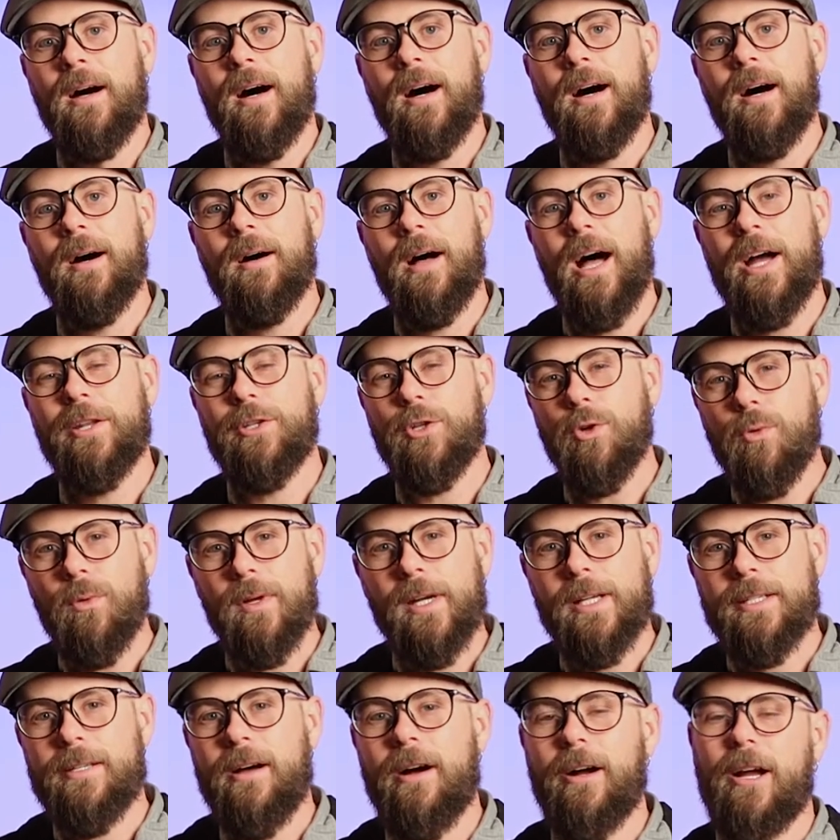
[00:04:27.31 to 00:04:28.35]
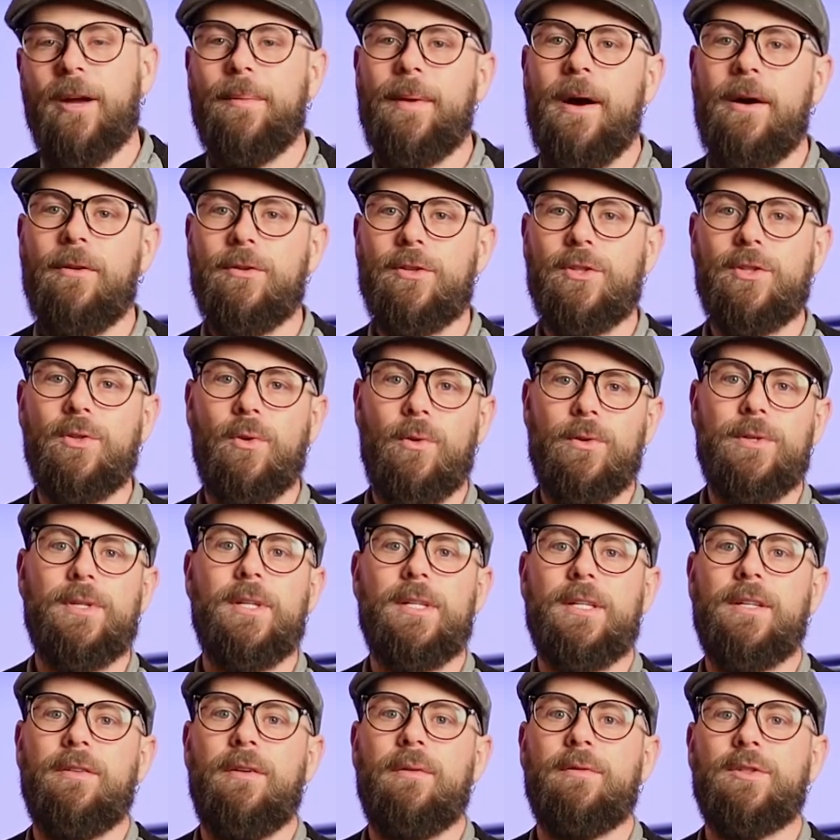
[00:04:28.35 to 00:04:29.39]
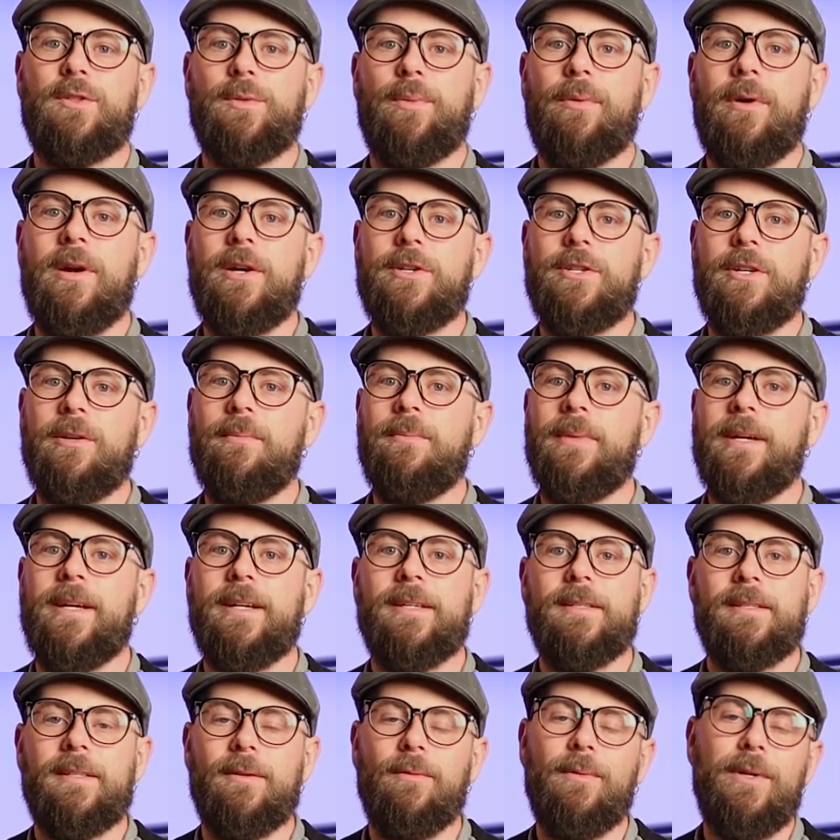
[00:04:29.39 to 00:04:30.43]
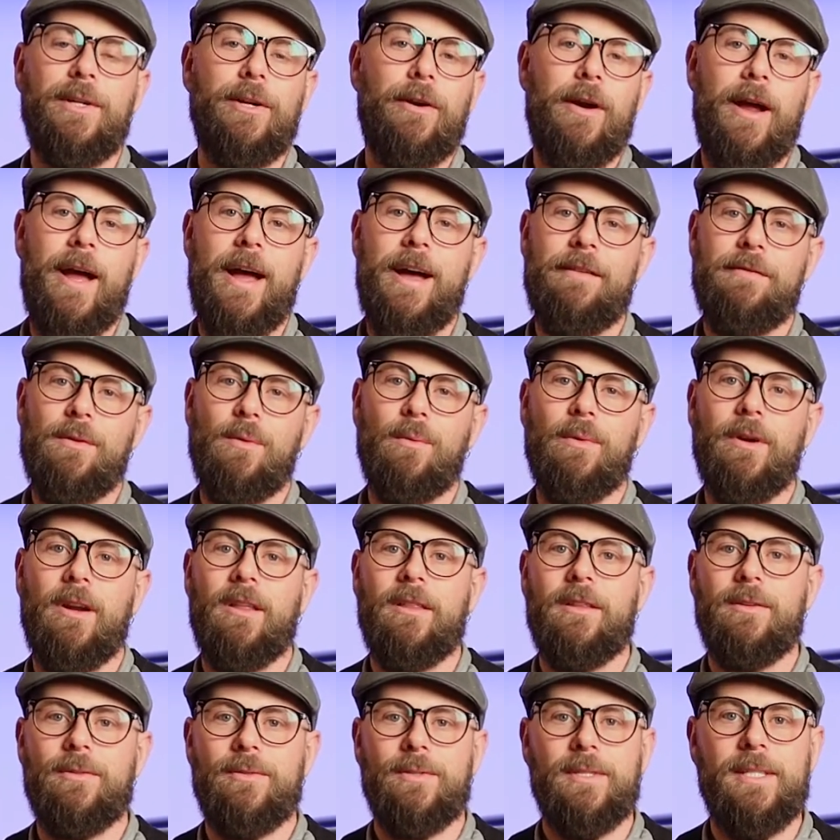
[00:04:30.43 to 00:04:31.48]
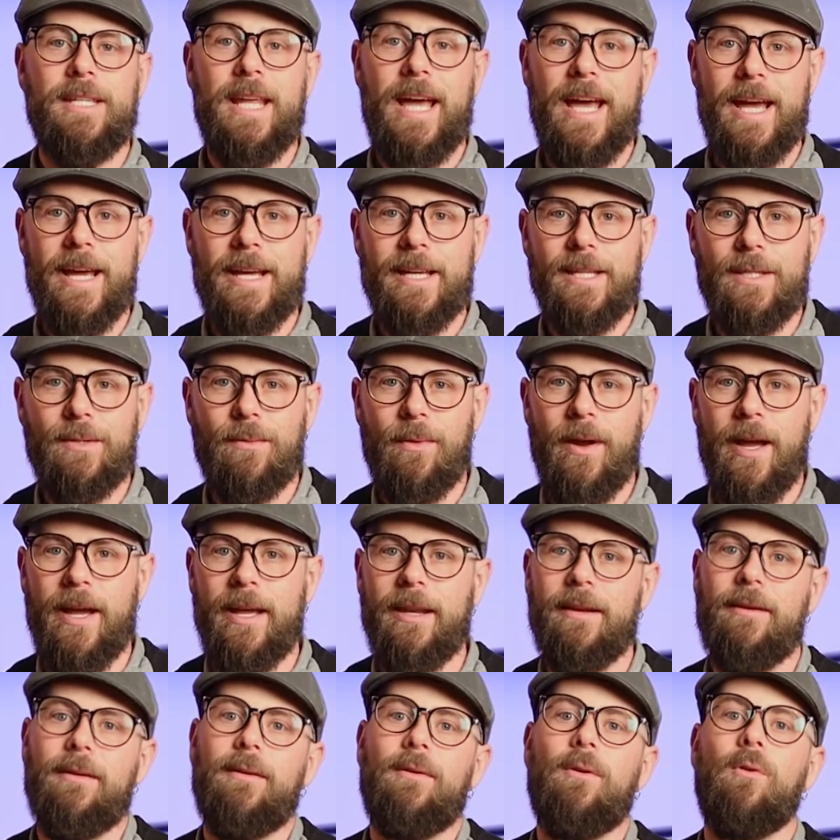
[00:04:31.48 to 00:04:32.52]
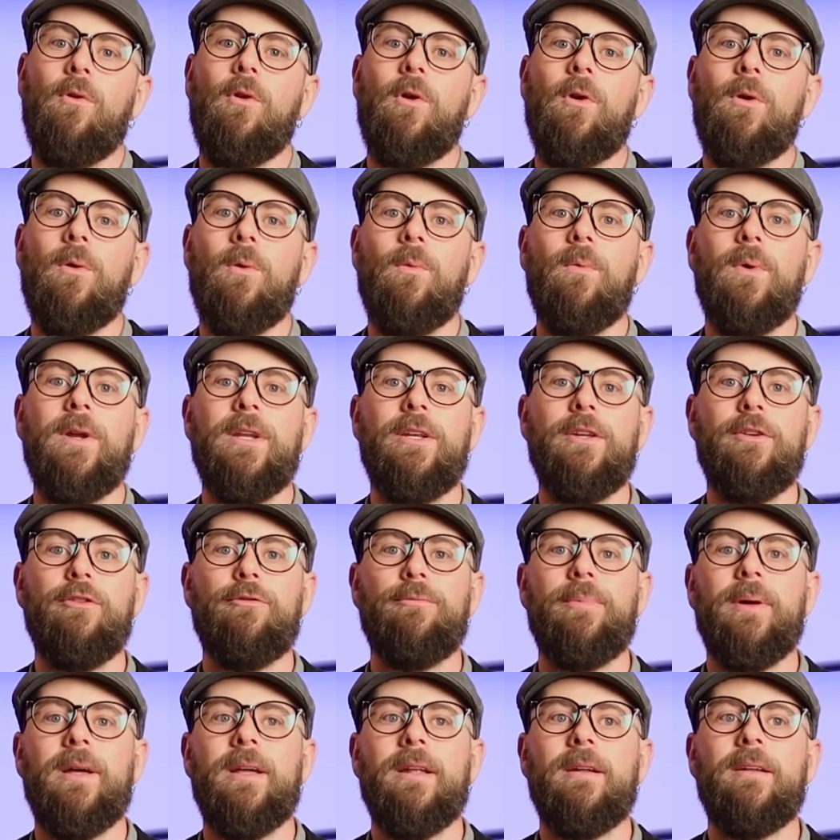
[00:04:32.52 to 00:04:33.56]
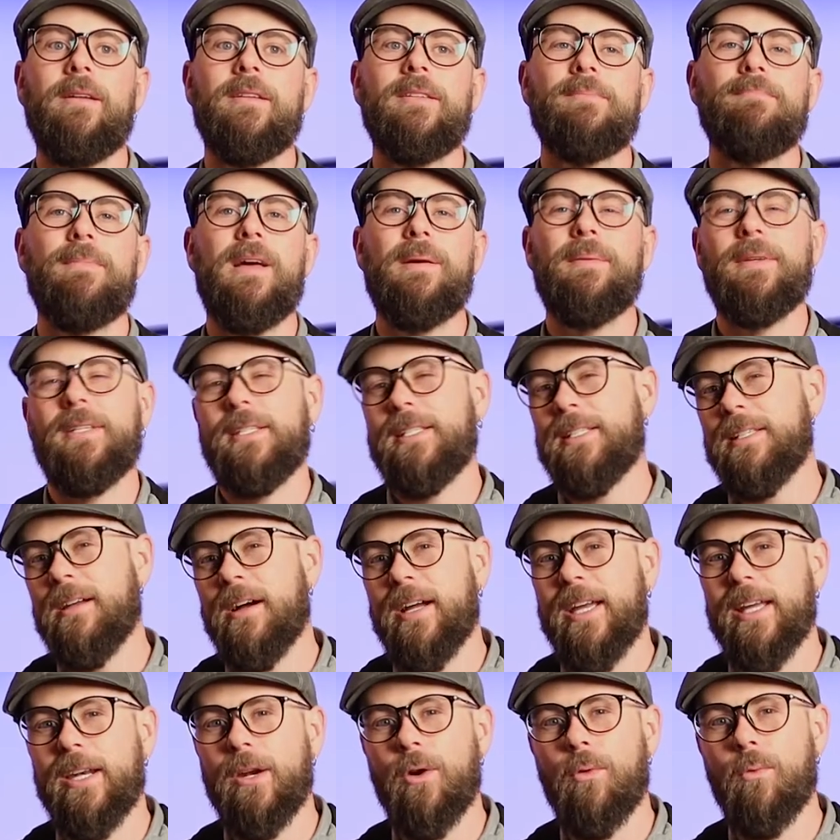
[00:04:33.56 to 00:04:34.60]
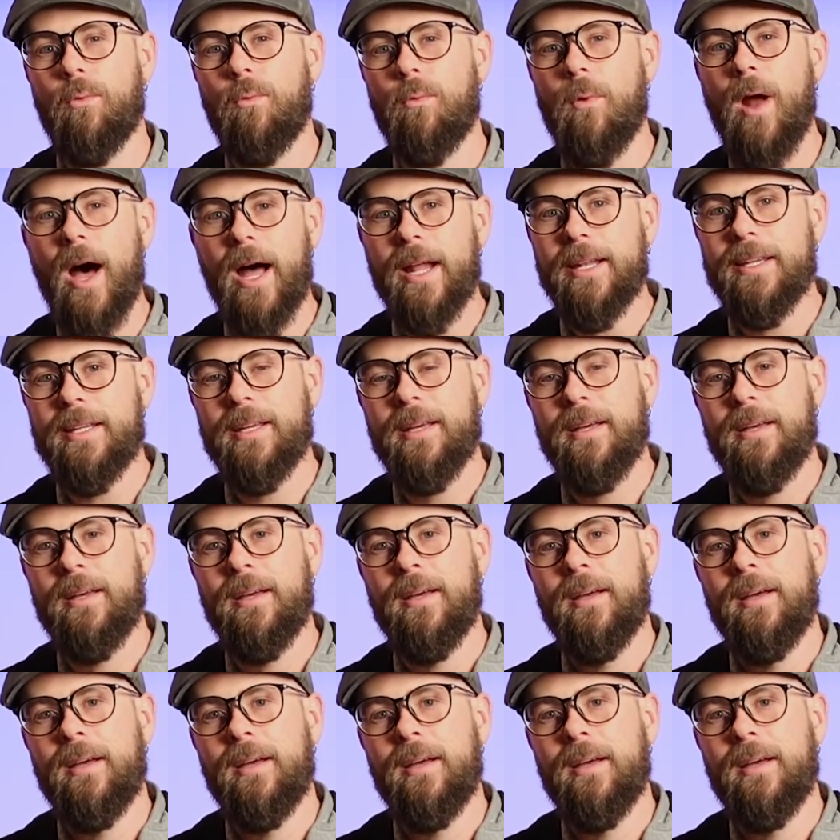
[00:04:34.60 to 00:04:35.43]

Uh, I do want to talk about sources of inspiration because when you're having one of those days, right, or when you've been maybe stuck in a rut,